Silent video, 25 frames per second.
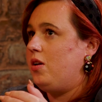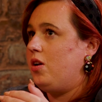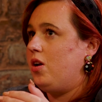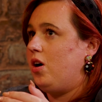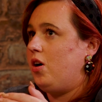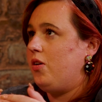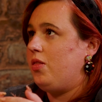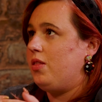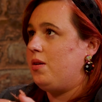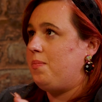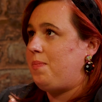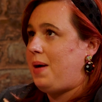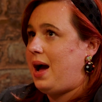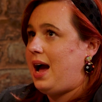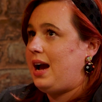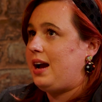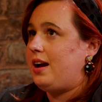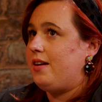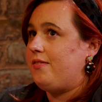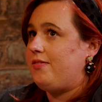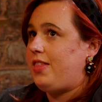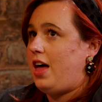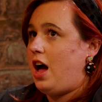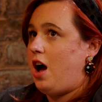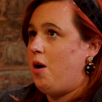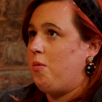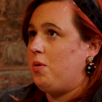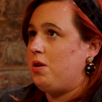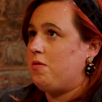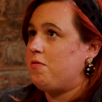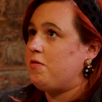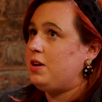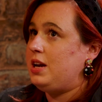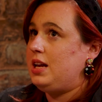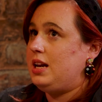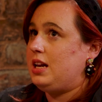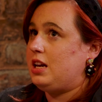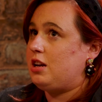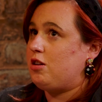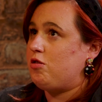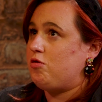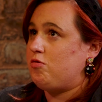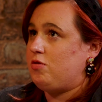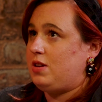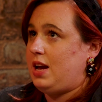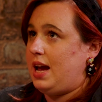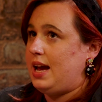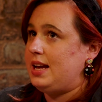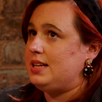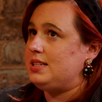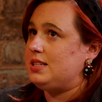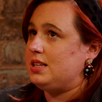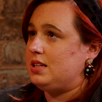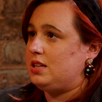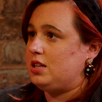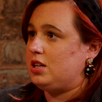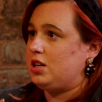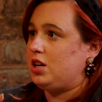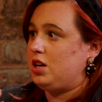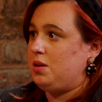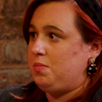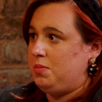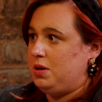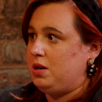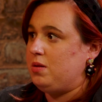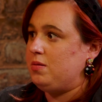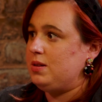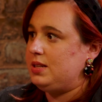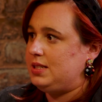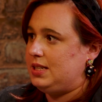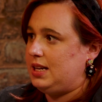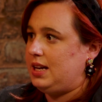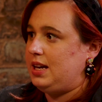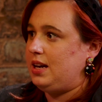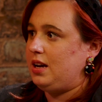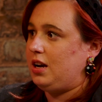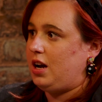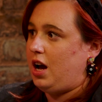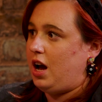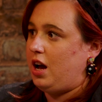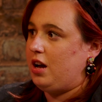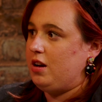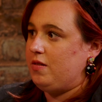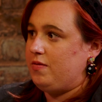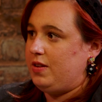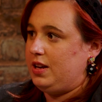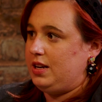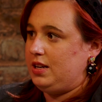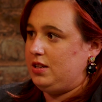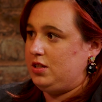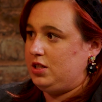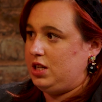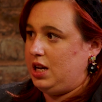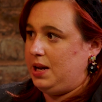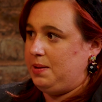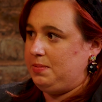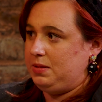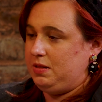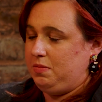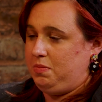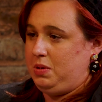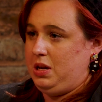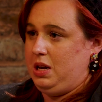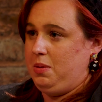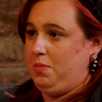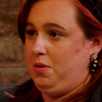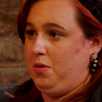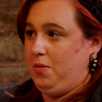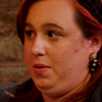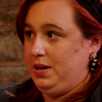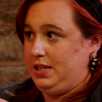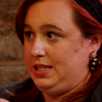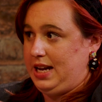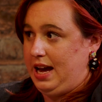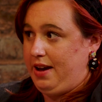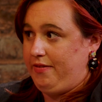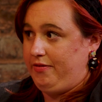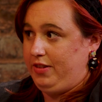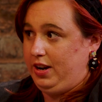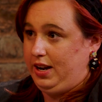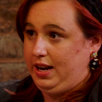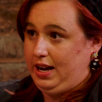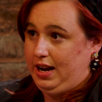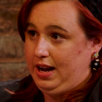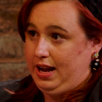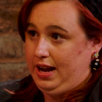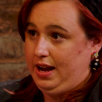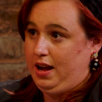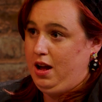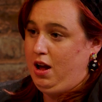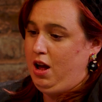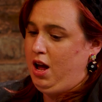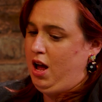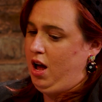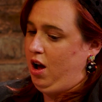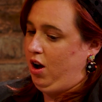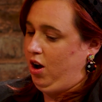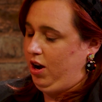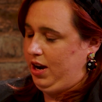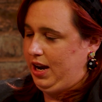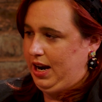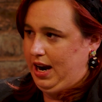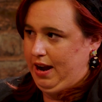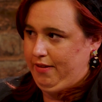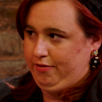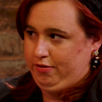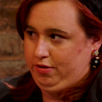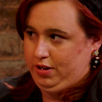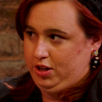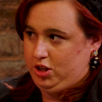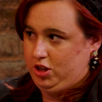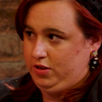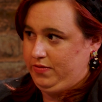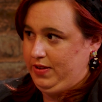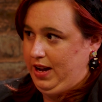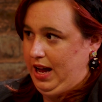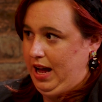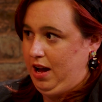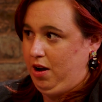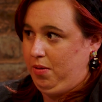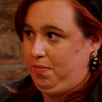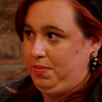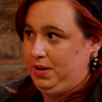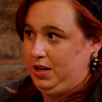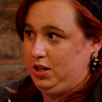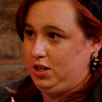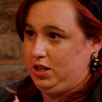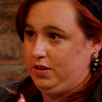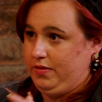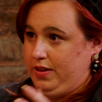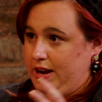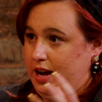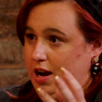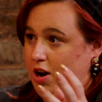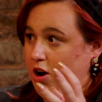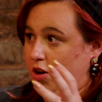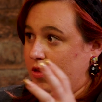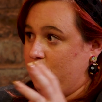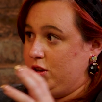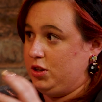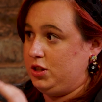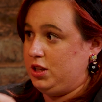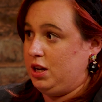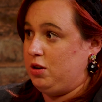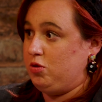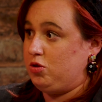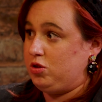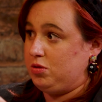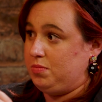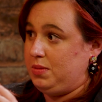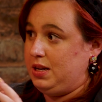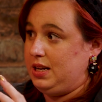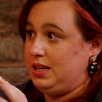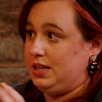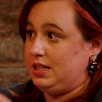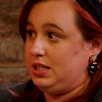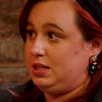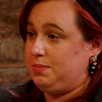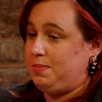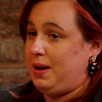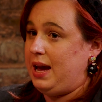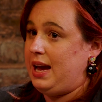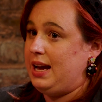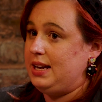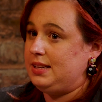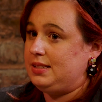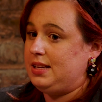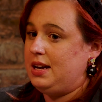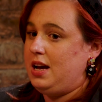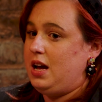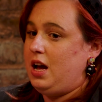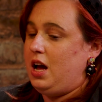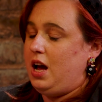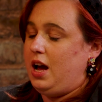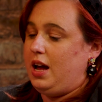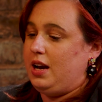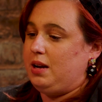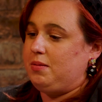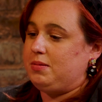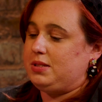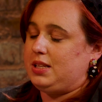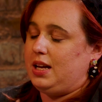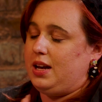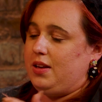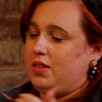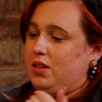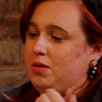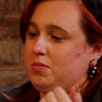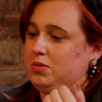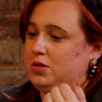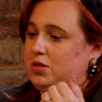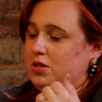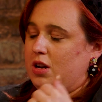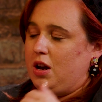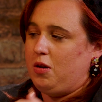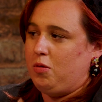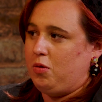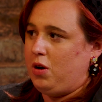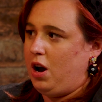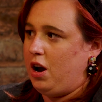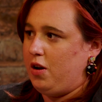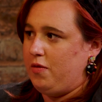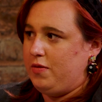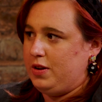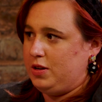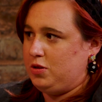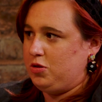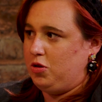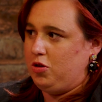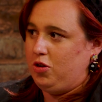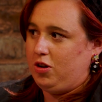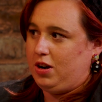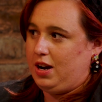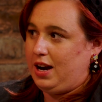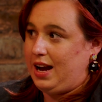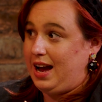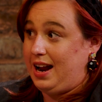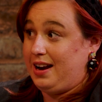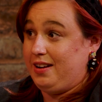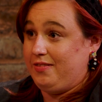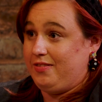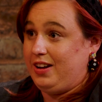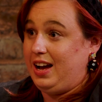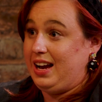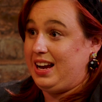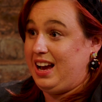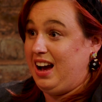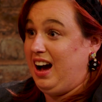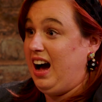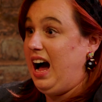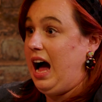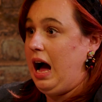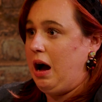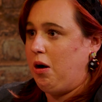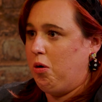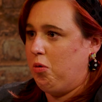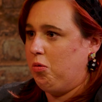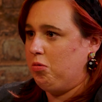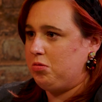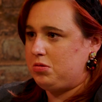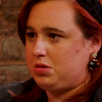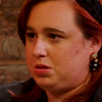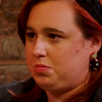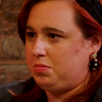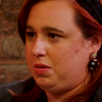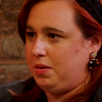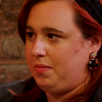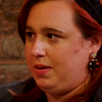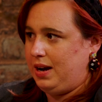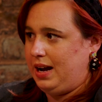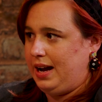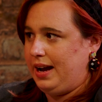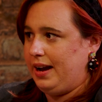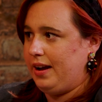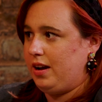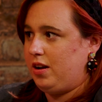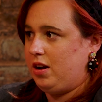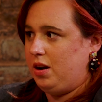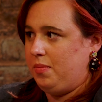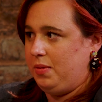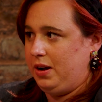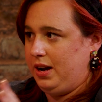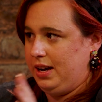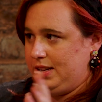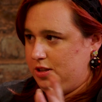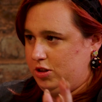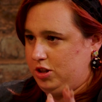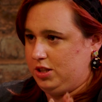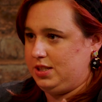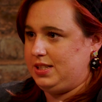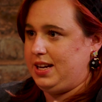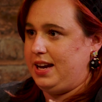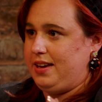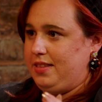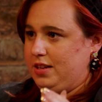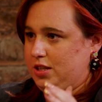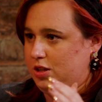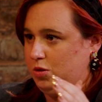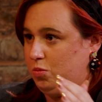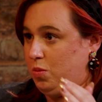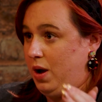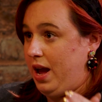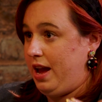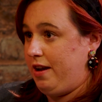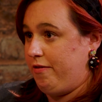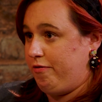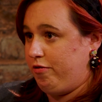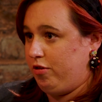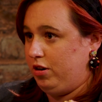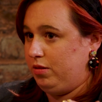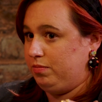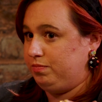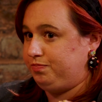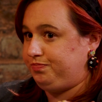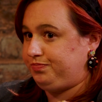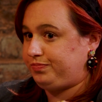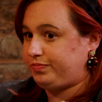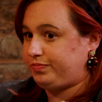on the back of that, we really created a community in COVID in terms of people were definitely like looking after each other, helping each other on the social media space. And it was like, there was no COVID talk kind of like allowed. We were like, come on, let's just take this away from,